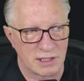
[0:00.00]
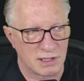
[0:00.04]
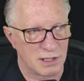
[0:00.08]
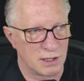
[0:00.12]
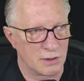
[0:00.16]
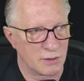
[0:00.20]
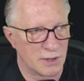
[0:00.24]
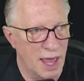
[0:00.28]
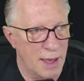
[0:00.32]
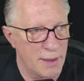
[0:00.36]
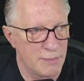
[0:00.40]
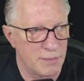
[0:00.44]

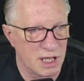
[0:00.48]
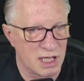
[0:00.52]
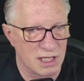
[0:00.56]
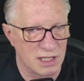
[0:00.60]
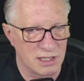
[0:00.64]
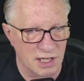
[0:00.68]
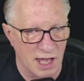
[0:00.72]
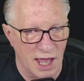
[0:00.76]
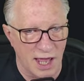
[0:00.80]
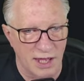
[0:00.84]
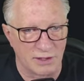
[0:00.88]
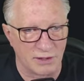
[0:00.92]
So that
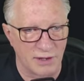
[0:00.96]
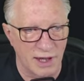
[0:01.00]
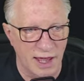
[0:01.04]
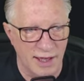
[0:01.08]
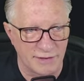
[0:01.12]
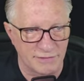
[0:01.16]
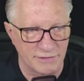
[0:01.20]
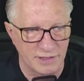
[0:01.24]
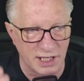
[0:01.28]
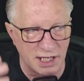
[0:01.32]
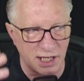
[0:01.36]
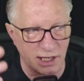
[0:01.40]
means I don't
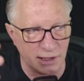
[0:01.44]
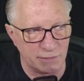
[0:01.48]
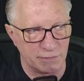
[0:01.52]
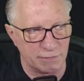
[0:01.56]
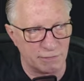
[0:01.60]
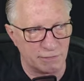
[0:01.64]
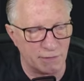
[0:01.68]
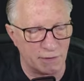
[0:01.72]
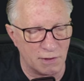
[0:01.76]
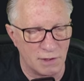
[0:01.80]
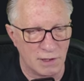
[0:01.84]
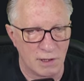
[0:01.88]
have to
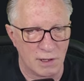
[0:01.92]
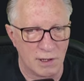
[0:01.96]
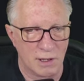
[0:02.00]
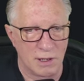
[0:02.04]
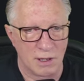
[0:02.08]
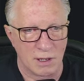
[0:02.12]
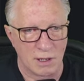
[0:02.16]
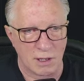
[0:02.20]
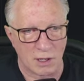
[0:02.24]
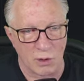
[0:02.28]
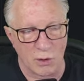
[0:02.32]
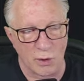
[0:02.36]
give
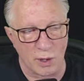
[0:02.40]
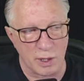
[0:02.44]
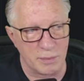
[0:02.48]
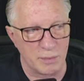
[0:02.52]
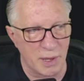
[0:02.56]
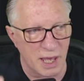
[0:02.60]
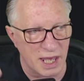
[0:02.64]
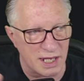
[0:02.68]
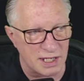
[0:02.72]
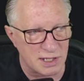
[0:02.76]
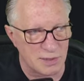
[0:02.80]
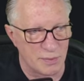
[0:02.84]

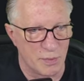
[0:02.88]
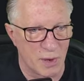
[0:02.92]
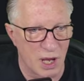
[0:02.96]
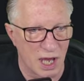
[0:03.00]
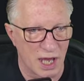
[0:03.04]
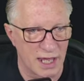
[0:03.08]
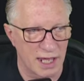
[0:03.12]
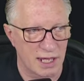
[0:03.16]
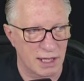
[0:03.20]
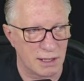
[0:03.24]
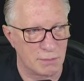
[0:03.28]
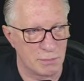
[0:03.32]
Coinbase
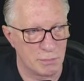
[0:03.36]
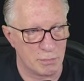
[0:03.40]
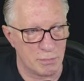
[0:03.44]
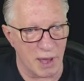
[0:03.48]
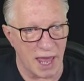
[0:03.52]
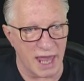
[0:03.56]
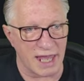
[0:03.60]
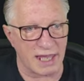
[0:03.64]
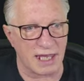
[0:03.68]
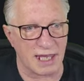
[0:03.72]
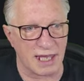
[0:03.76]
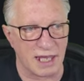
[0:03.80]
my
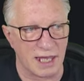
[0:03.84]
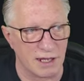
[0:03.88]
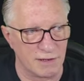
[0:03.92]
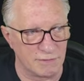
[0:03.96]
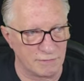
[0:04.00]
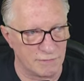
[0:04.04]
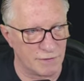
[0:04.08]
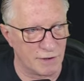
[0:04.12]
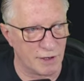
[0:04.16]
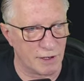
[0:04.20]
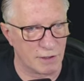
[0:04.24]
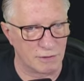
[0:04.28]
banking
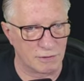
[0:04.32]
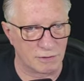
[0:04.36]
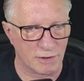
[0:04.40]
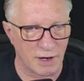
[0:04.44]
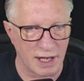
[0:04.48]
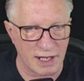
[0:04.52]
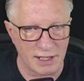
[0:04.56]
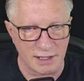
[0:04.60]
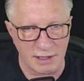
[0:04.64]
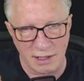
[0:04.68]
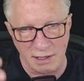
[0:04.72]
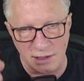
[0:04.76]
info,
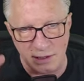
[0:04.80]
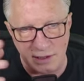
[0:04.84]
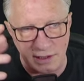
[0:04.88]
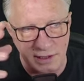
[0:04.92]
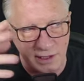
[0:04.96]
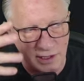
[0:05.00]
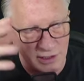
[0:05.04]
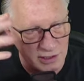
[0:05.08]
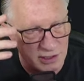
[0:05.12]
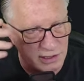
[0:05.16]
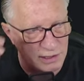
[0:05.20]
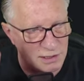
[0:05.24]
right?
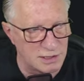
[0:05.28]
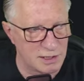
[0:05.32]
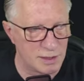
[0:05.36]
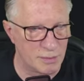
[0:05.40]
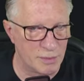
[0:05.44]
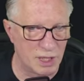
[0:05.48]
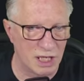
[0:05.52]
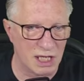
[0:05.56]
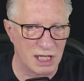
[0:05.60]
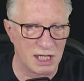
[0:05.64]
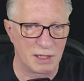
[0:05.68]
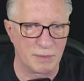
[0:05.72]
There's
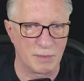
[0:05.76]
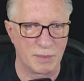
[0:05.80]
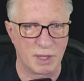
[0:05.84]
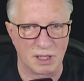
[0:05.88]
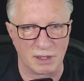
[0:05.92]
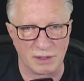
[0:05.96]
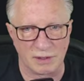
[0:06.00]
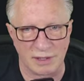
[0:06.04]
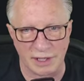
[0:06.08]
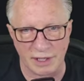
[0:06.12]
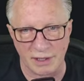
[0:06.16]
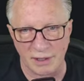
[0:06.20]
somebody in the
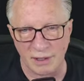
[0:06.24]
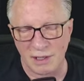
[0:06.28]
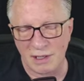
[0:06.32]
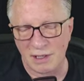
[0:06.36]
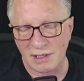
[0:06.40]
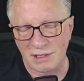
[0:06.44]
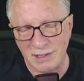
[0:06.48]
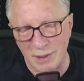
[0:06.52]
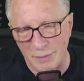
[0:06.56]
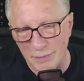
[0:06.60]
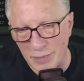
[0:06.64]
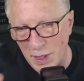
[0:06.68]
middle there.
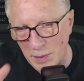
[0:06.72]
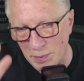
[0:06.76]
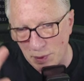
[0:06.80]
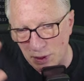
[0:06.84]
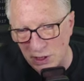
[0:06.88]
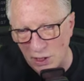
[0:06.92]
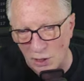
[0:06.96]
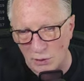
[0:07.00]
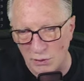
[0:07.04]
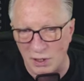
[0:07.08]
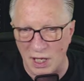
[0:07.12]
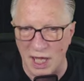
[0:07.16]
Some people
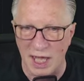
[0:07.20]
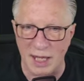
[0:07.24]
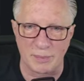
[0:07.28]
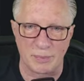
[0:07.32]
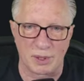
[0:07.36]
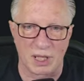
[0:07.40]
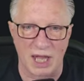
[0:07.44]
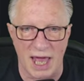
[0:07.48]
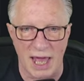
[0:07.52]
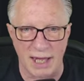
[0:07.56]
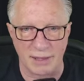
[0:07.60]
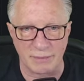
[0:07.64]
don't like
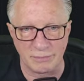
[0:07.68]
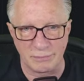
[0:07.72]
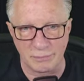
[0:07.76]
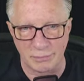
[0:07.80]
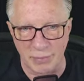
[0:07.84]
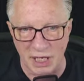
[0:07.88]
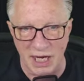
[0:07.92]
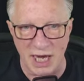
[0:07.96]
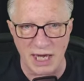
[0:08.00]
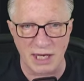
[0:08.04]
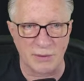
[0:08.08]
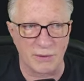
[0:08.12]
Plaid,
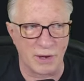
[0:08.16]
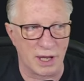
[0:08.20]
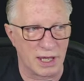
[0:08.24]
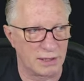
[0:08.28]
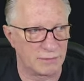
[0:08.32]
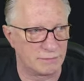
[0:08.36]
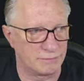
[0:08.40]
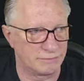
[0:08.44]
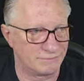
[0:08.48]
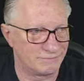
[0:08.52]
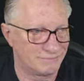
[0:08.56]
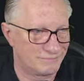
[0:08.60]
but anyway,
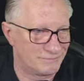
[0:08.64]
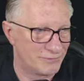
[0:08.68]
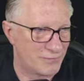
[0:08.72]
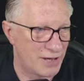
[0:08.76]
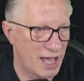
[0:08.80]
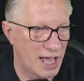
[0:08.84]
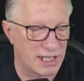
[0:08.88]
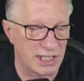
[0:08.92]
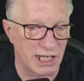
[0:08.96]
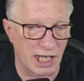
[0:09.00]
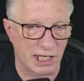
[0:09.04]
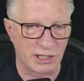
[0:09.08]

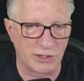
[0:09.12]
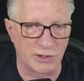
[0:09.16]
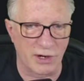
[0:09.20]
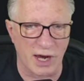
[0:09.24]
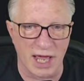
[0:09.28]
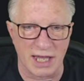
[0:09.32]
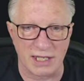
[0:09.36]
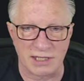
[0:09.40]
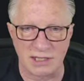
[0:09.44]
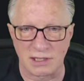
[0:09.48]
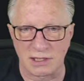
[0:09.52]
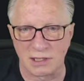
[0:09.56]
I
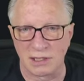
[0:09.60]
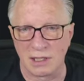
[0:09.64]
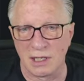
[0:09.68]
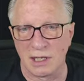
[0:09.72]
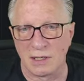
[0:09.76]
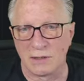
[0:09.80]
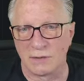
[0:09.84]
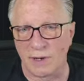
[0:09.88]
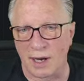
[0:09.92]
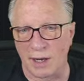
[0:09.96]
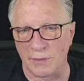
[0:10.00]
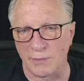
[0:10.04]
digress,
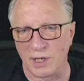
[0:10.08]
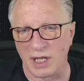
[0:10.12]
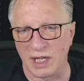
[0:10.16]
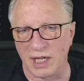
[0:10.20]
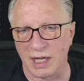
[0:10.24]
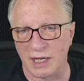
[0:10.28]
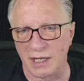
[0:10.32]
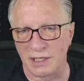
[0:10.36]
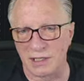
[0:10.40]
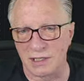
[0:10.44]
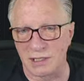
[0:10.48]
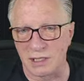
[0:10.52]
right? We
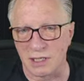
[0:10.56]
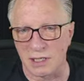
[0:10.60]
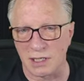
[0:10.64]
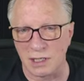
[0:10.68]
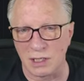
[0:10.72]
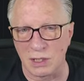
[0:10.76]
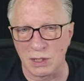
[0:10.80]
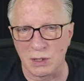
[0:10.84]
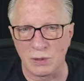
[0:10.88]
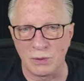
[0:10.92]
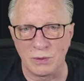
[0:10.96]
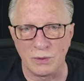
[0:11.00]
hit
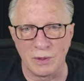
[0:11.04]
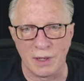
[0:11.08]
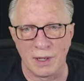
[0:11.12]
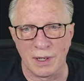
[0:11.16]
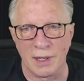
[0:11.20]
continue.